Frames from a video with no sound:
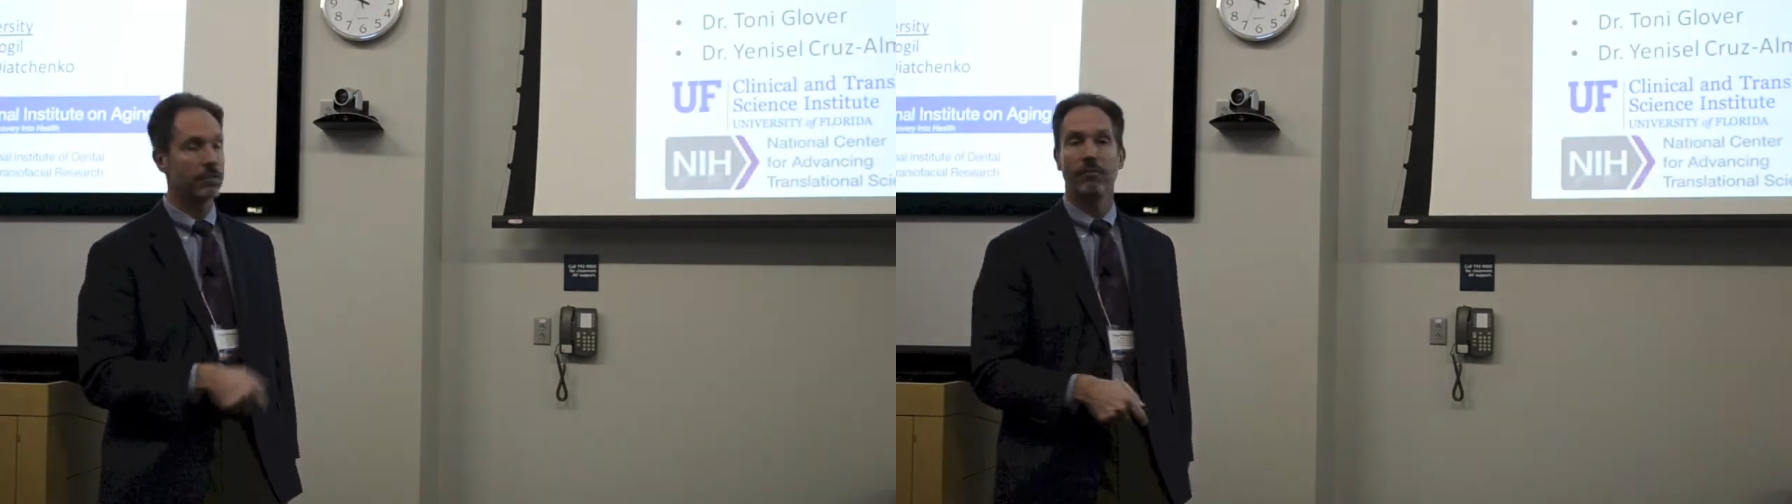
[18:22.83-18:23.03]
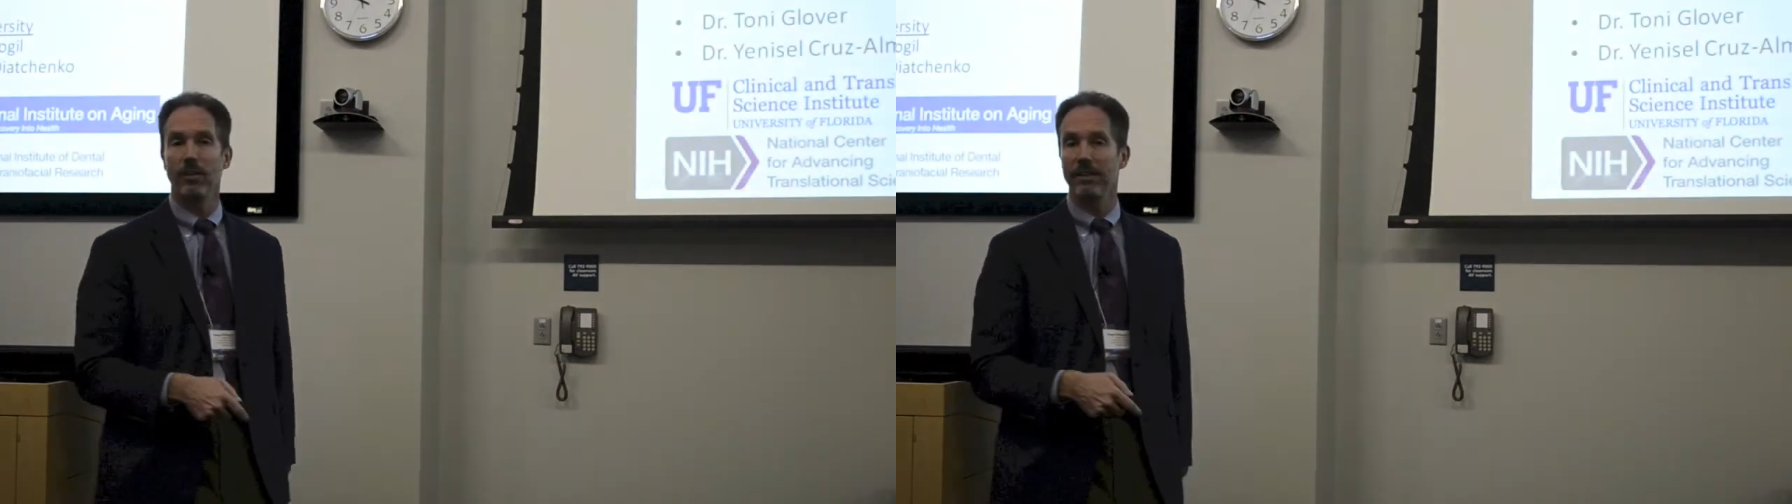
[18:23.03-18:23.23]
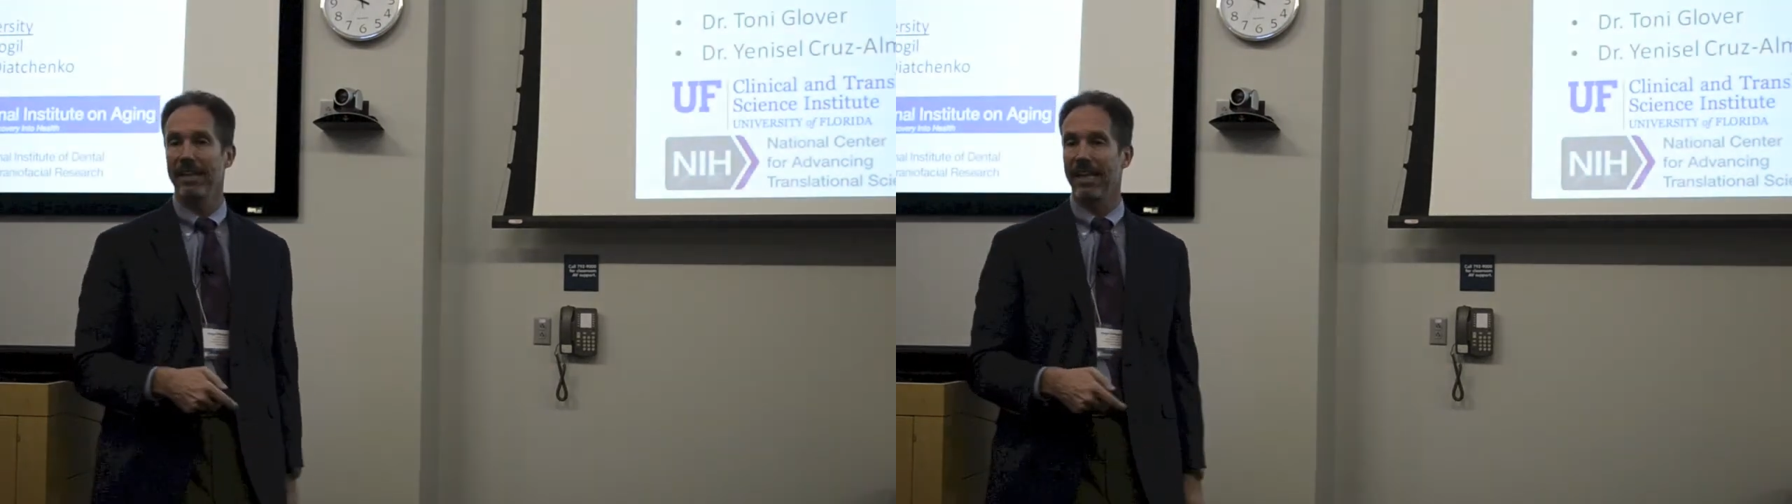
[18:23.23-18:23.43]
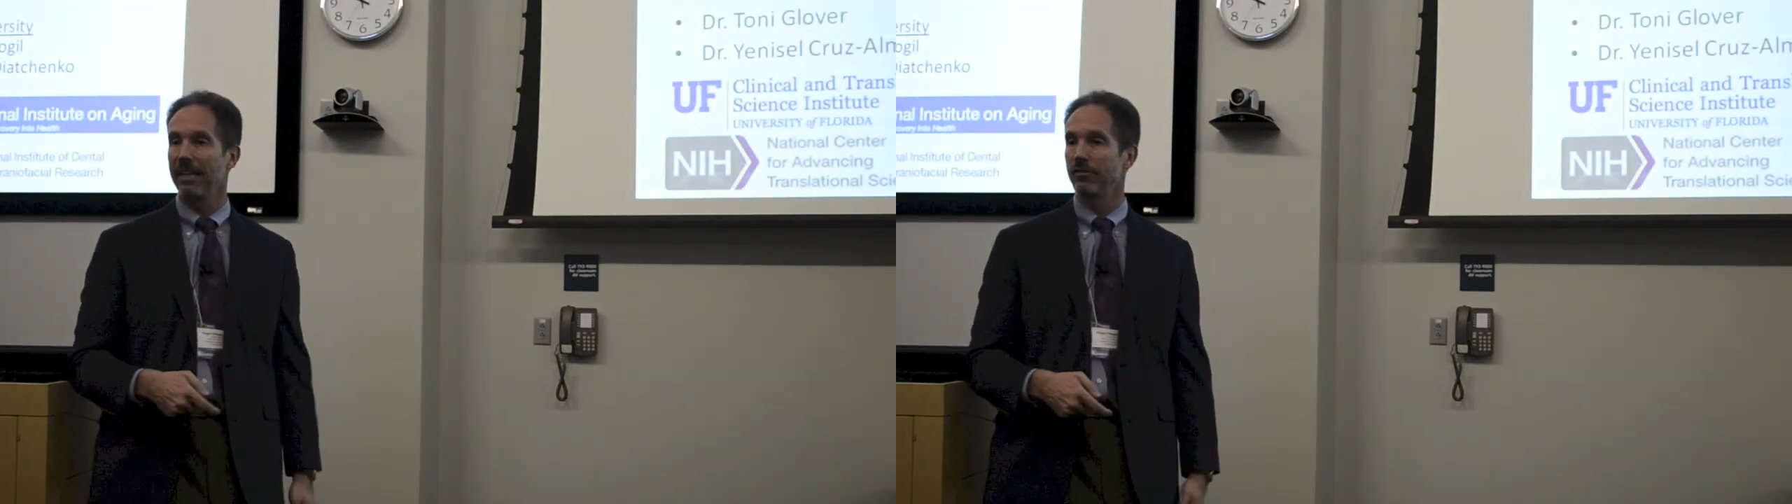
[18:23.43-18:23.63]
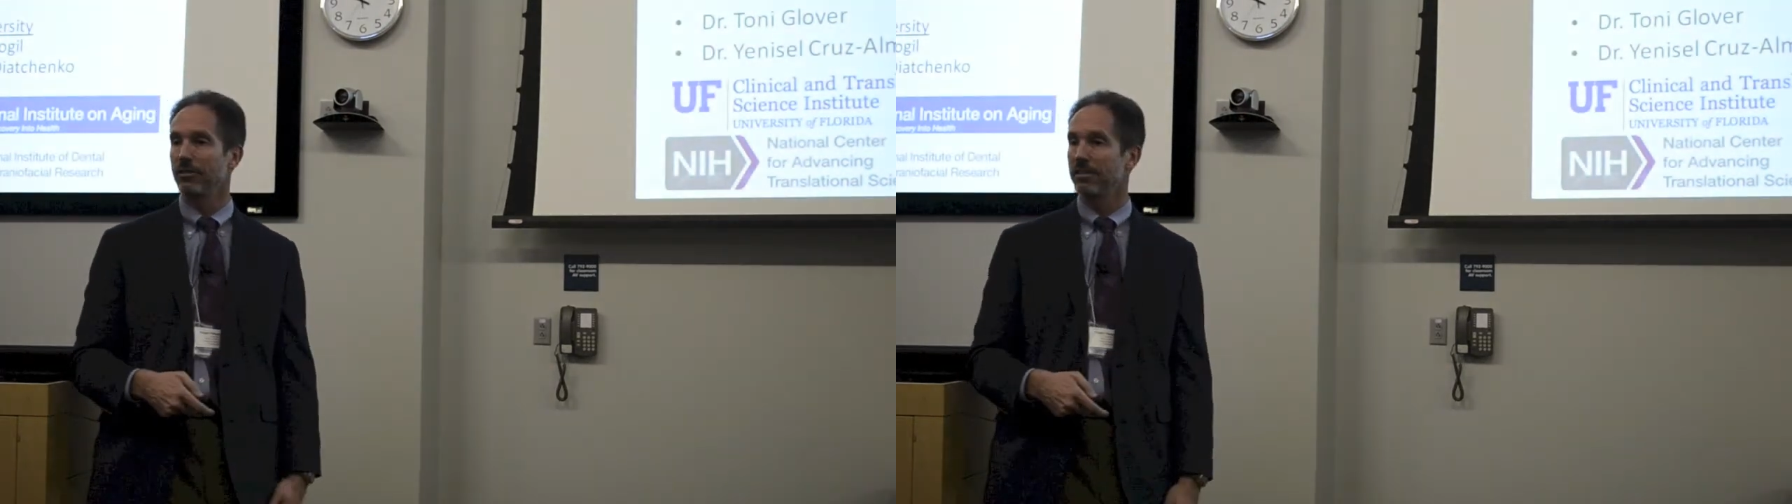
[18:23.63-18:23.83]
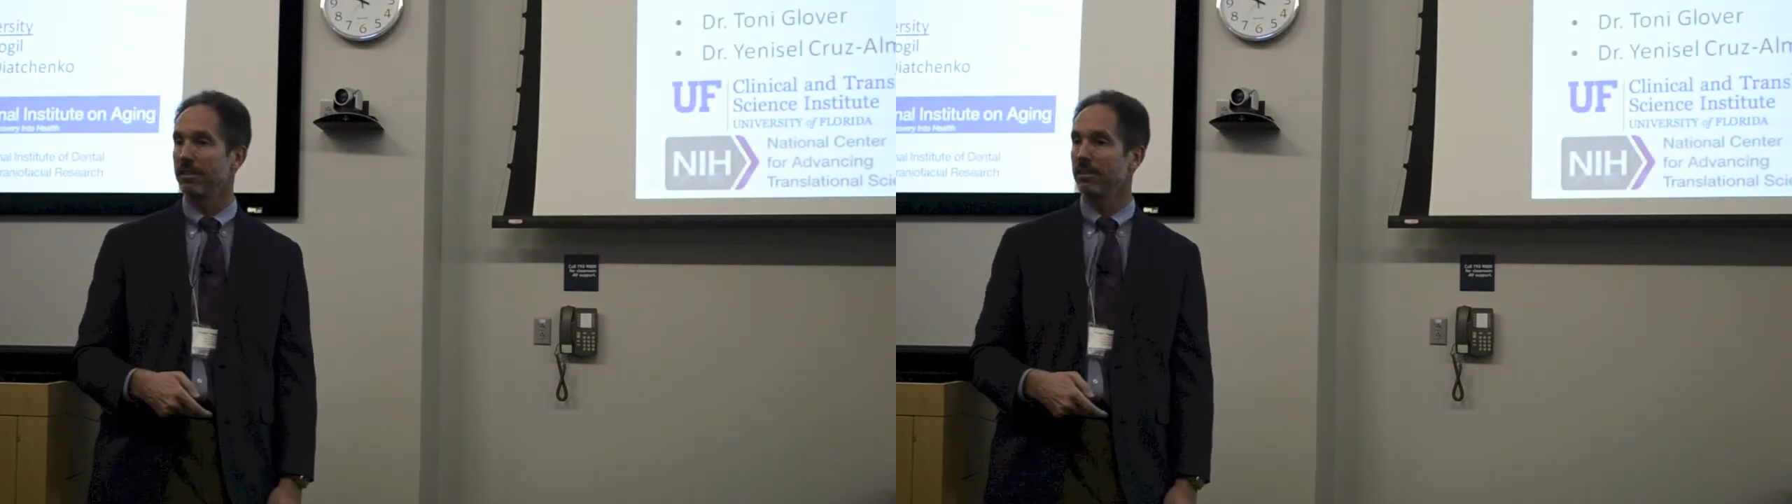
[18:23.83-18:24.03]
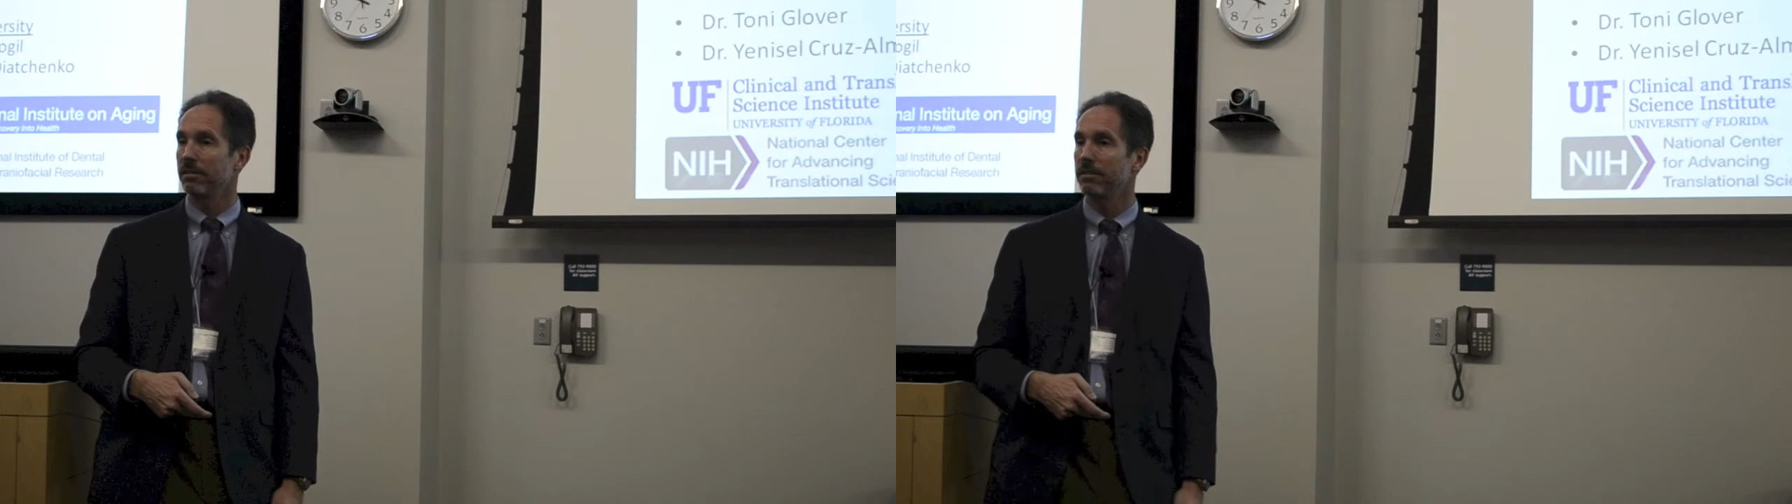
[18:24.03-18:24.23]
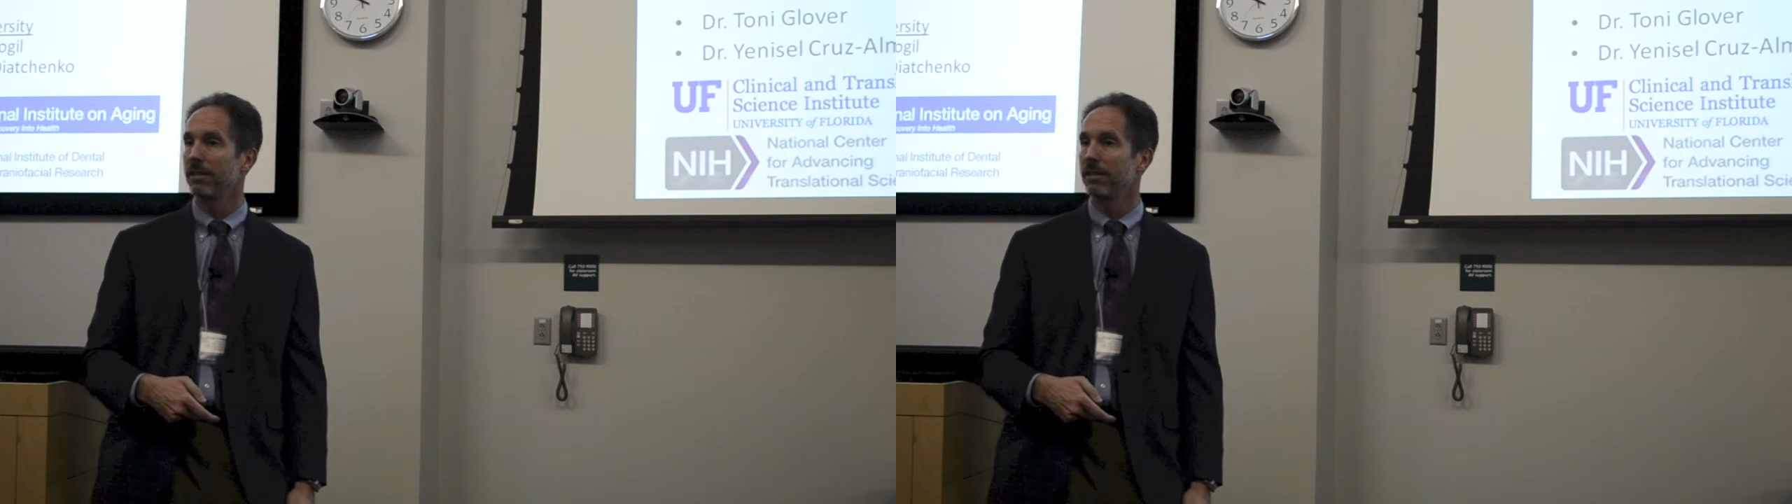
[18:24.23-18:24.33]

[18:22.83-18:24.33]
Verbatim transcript: funding agencies